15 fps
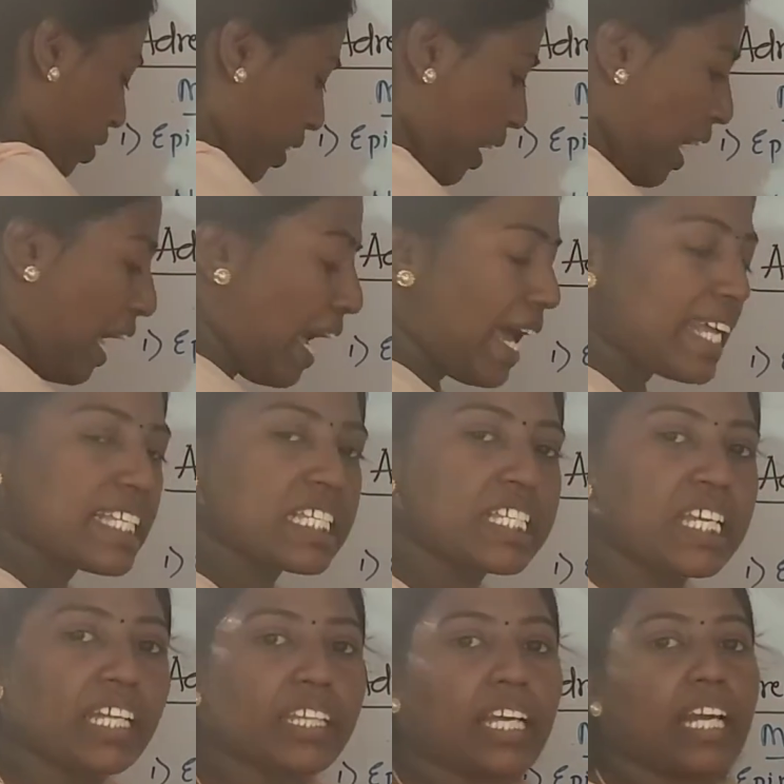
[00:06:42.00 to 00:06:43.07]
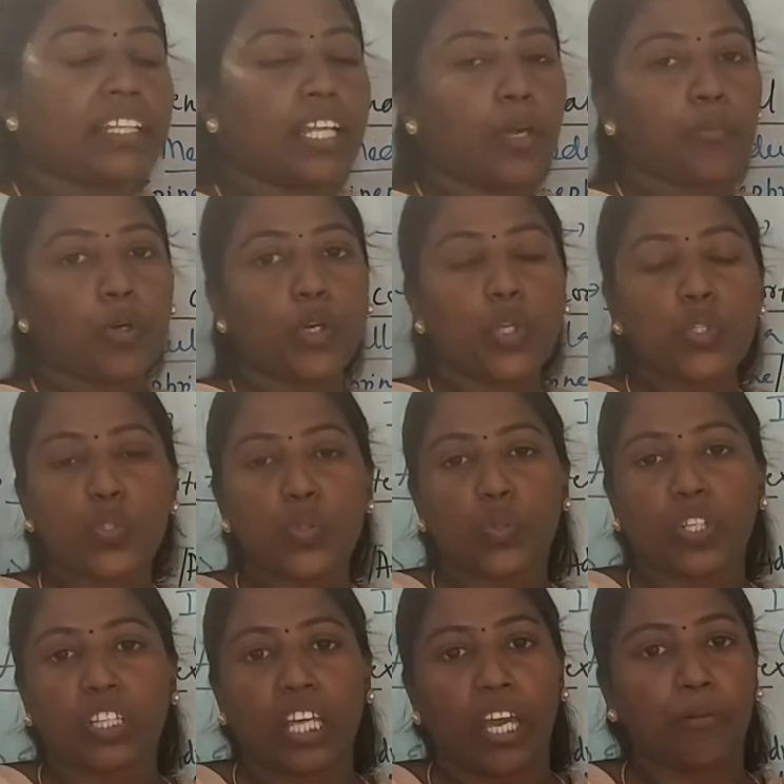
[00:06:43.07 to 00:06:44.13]
Okay, as I said that they are produced
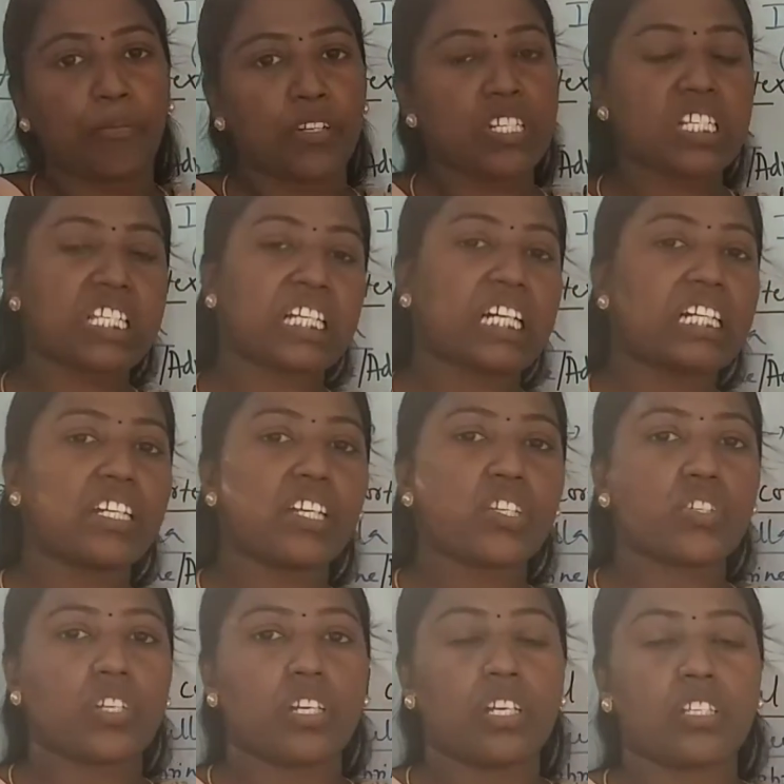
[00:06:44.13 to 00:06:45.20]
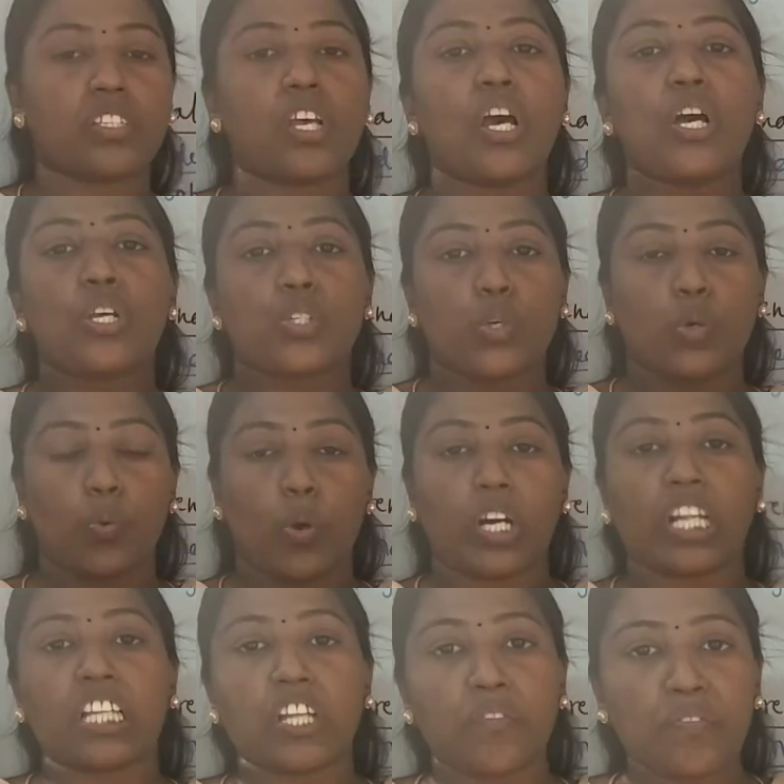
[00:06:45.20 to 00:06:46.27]
during the emergency conditions. So,
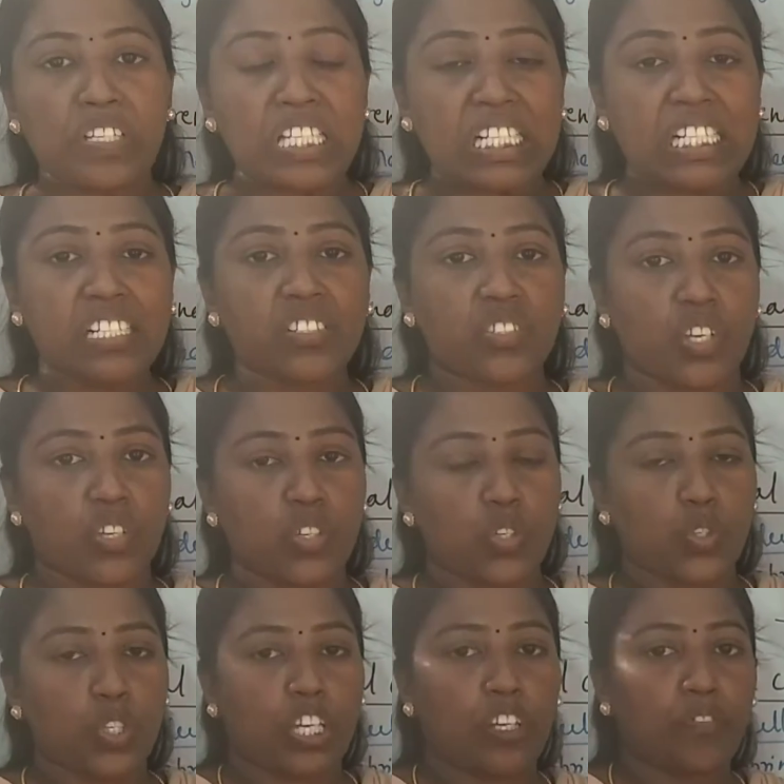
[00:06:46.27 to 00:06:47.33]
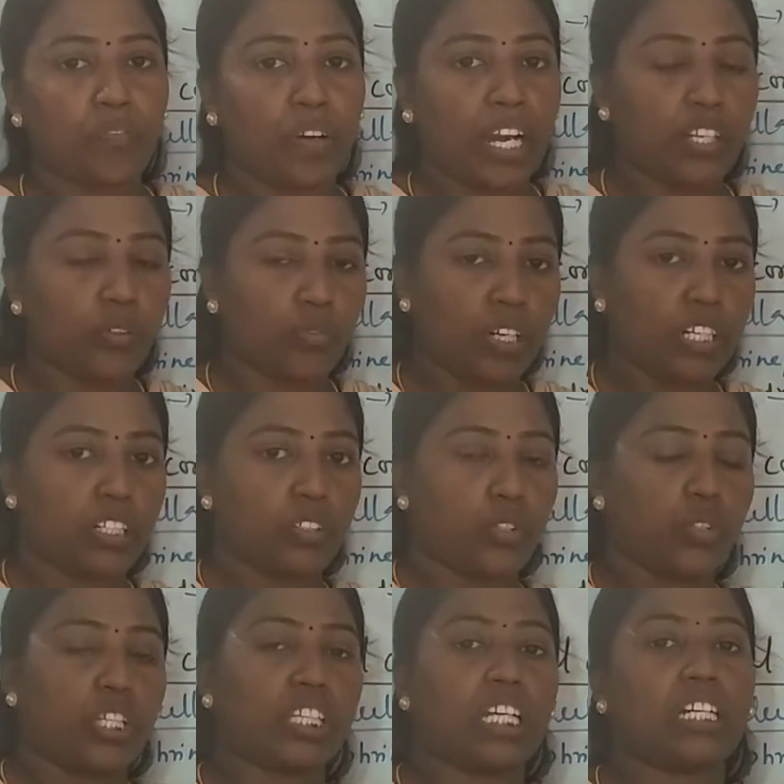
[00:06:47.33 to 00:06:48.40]
what are the physical changes you can find
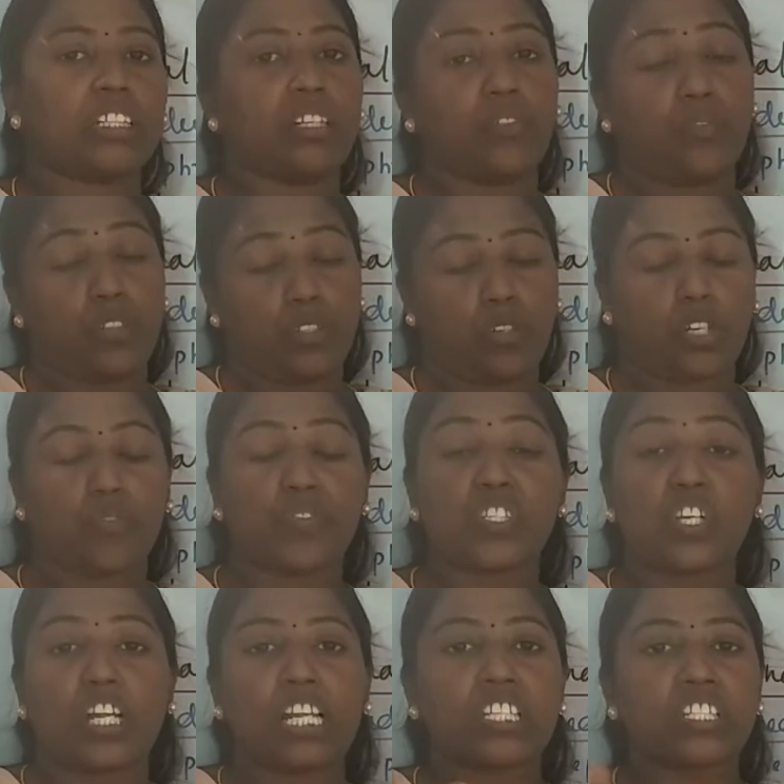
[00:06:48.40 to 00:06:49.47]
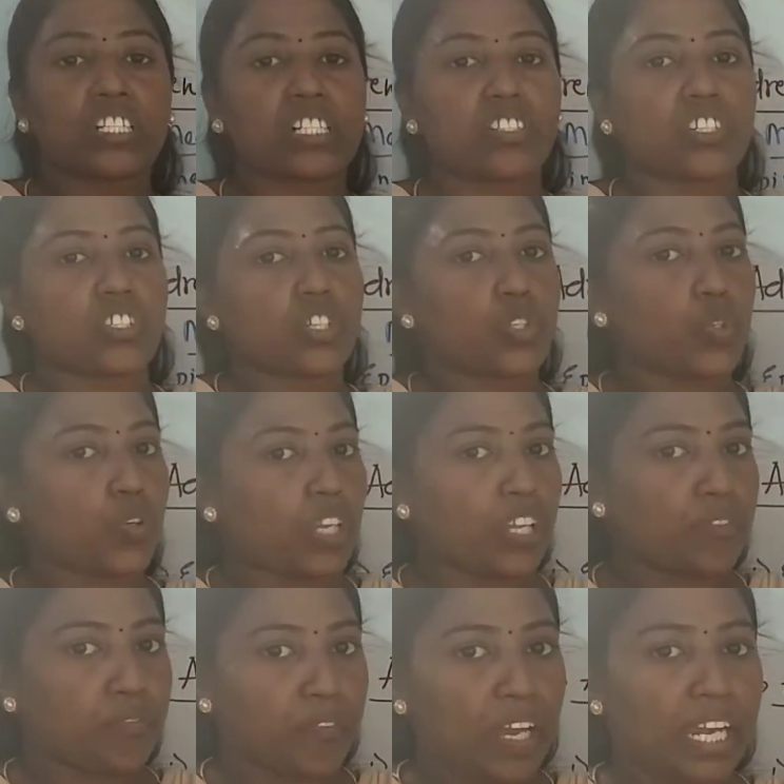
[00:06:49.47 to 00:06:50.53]
during that? Physiological changes you
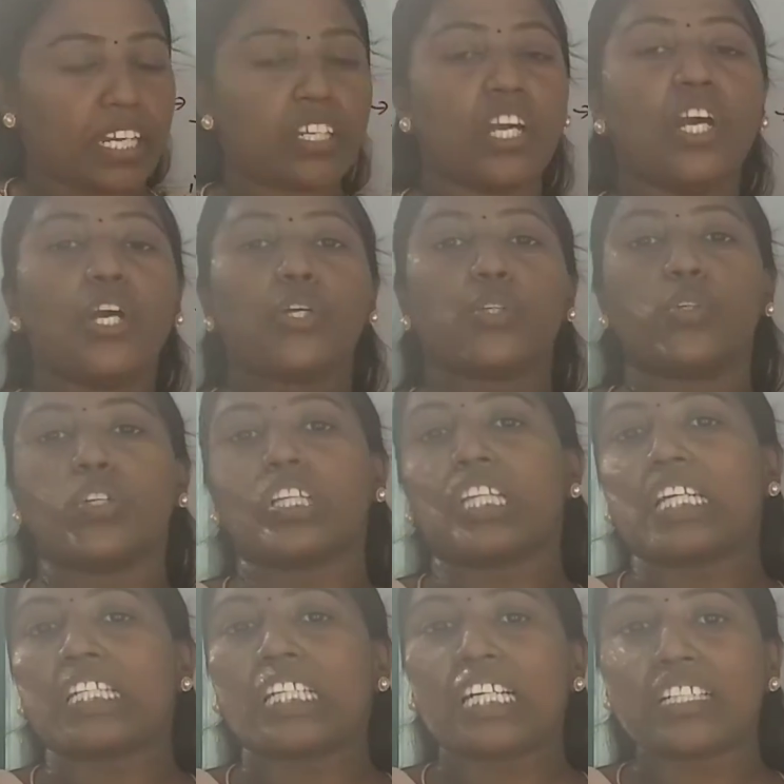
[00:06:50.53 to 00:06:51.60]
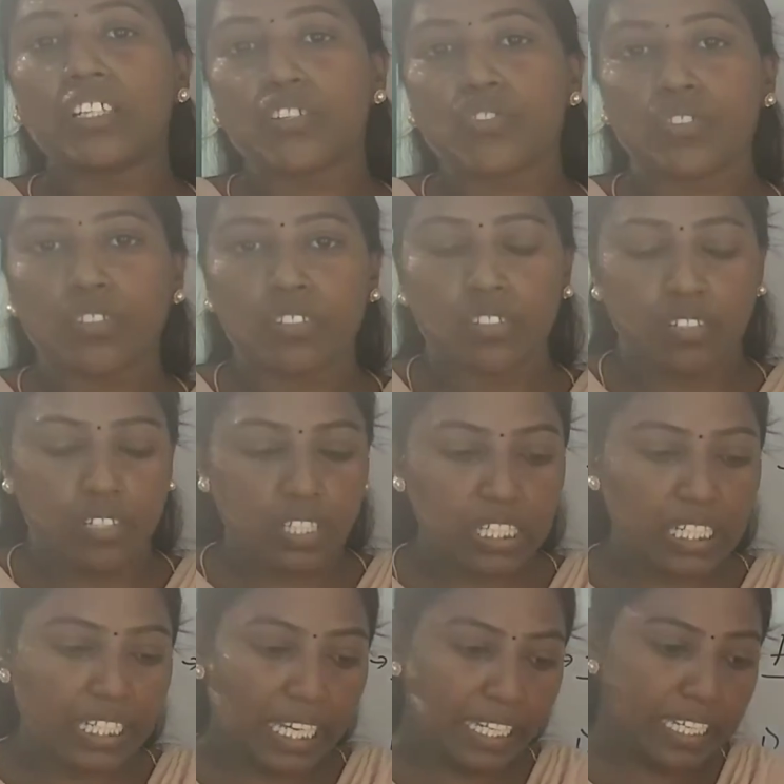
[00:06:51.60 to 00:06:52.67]
can find during that condition
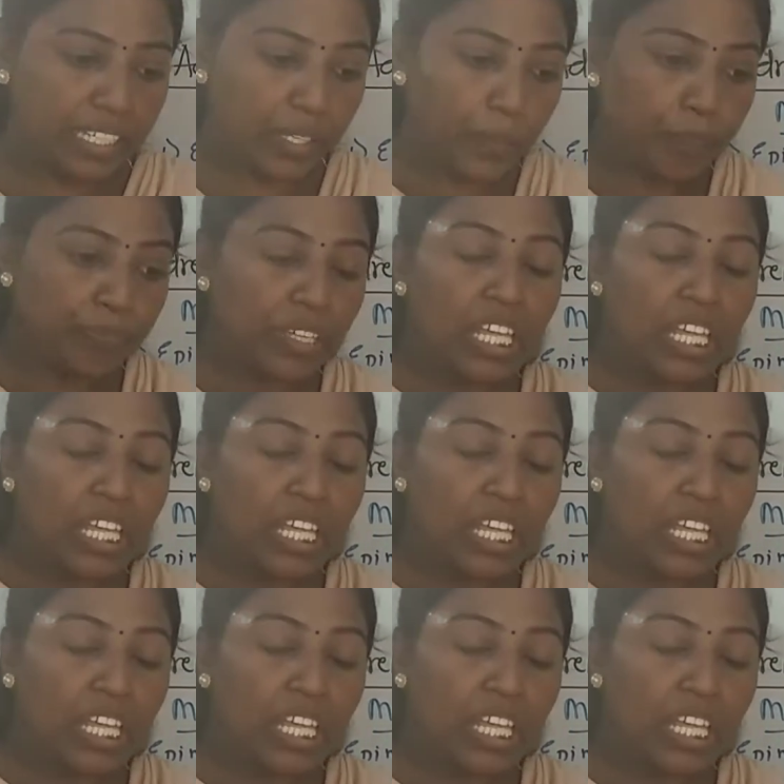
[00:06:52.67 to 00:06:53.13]
is like